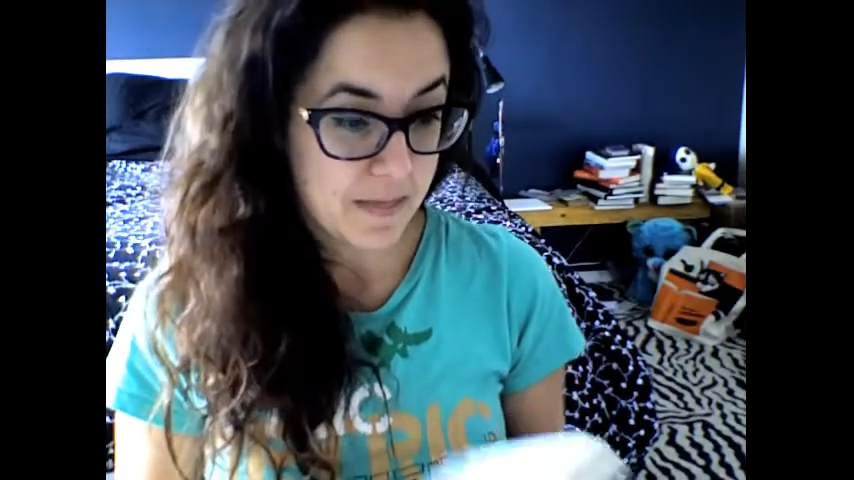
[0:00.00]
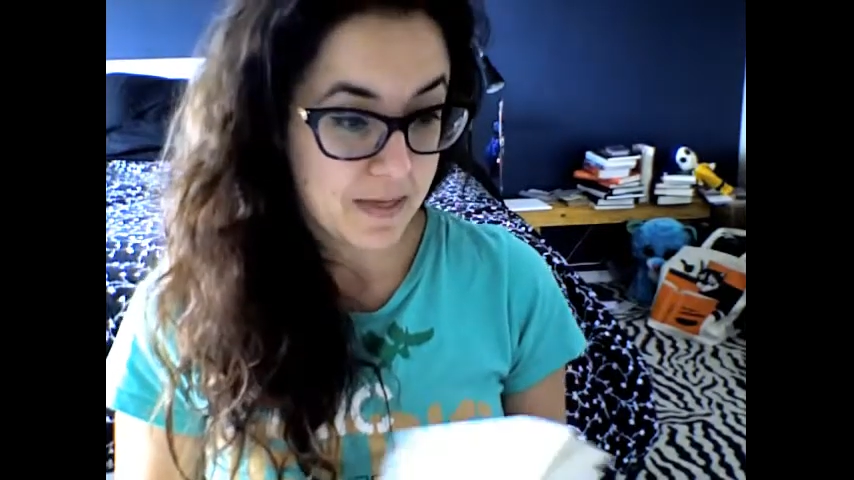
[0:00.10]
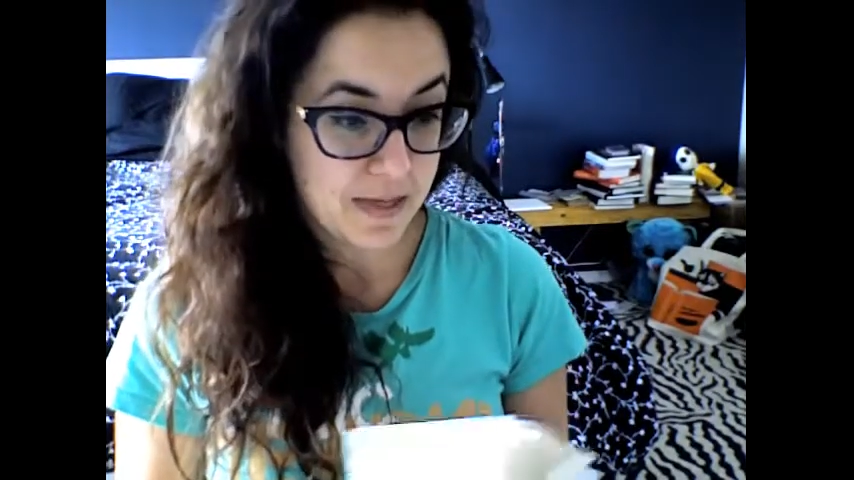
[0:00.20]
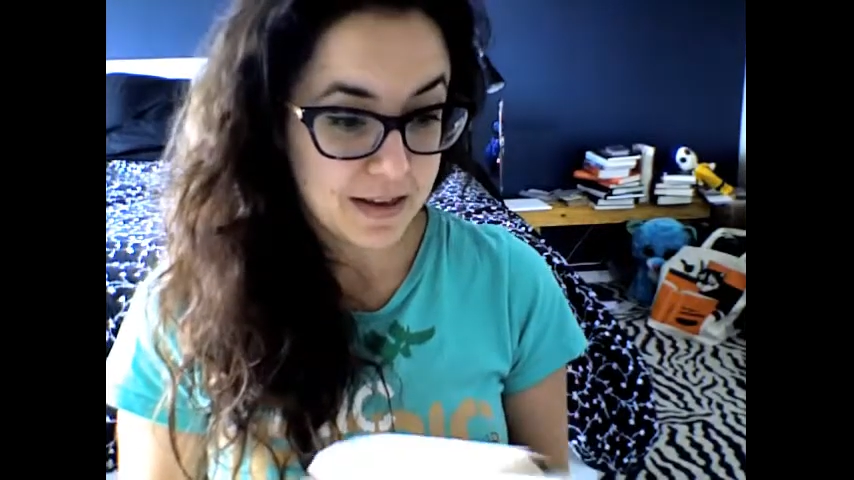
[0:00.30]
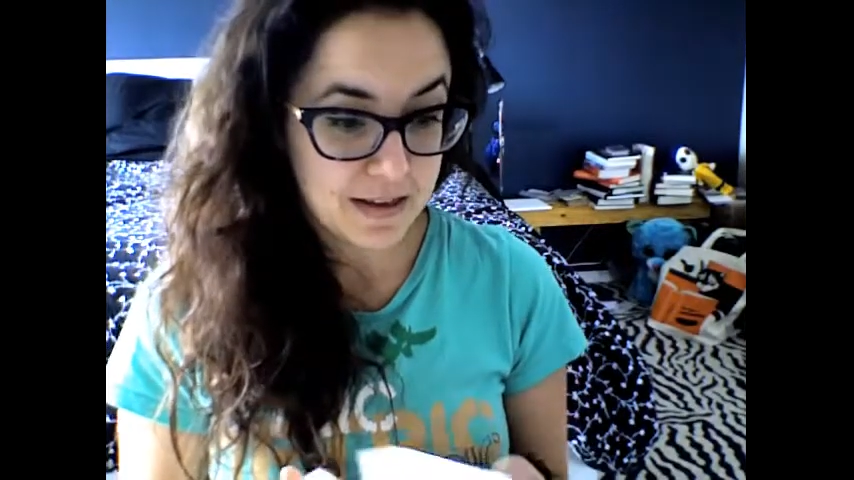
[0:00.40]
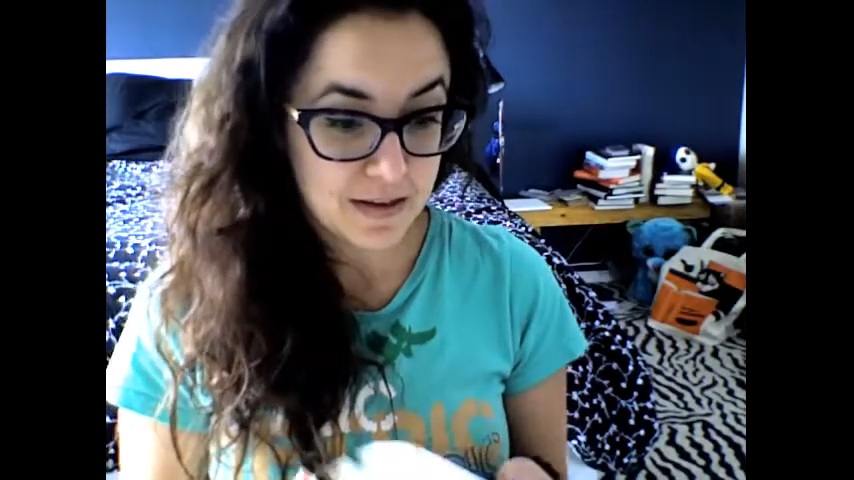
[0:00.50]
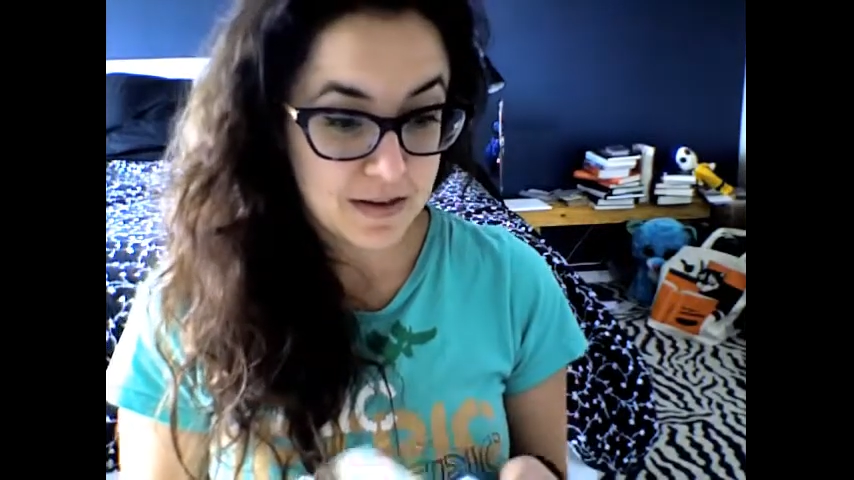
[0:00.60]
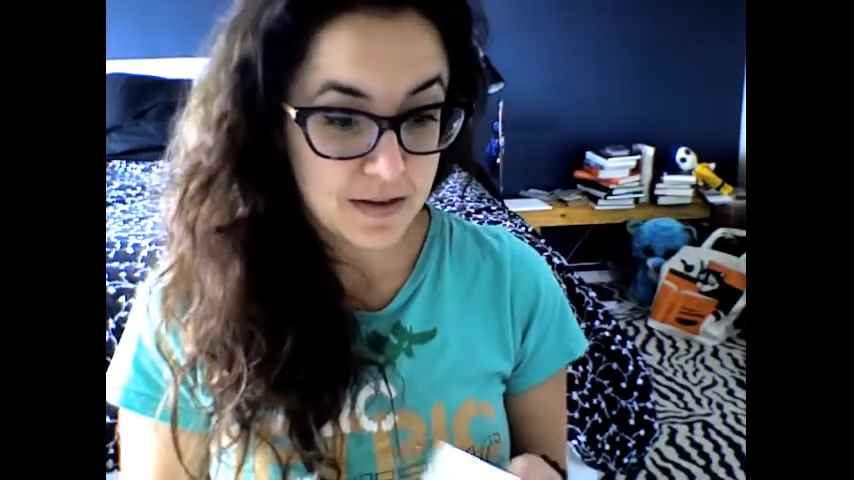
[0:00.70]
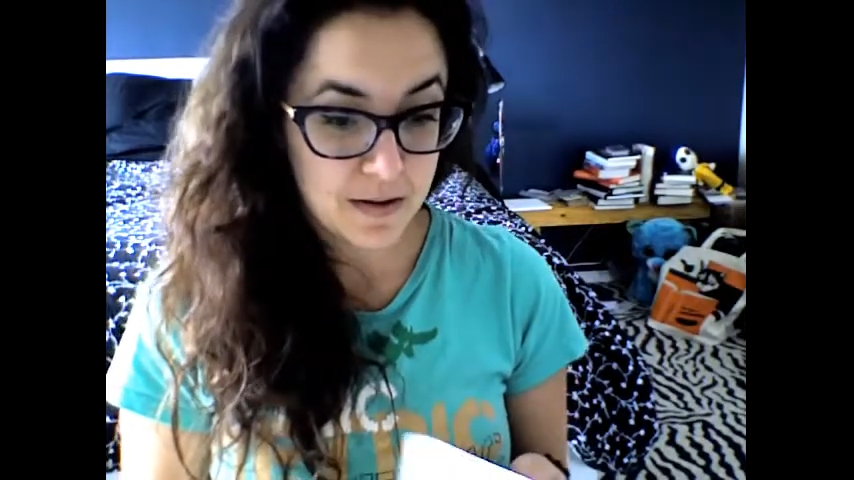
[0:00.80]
This,